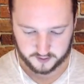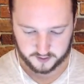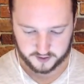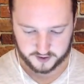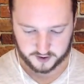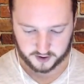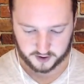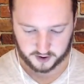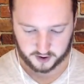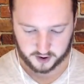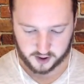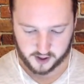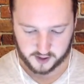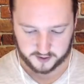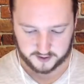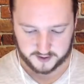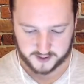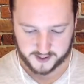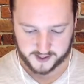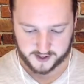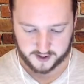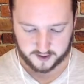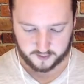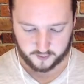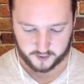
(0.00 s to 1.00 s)
He's gonna log
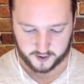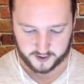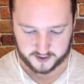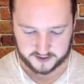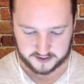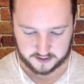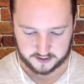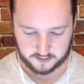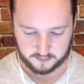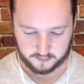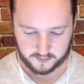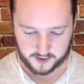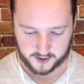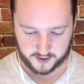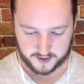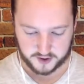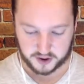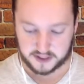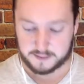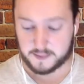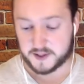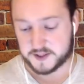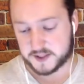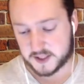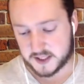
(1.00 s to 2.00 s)
that. We're gonna get some. Uh, he's
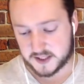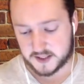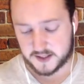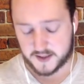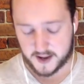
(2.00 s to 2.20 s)
gonna miss this.